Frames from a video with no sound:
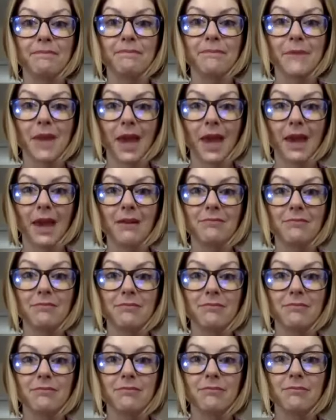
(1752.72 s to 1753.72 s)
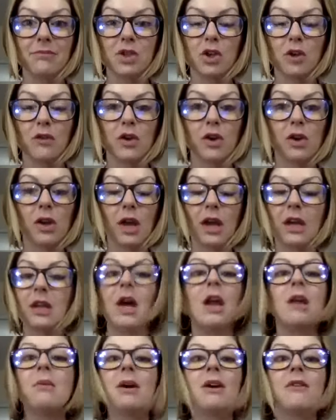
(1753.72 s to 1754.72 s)
Okay? So if you're like,
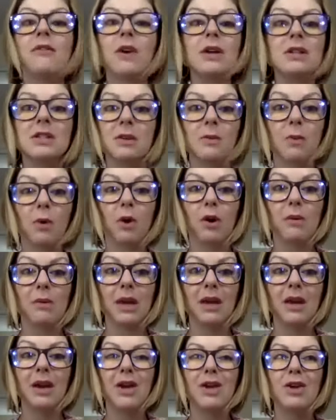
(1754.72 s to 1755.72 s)
none of my friends support me.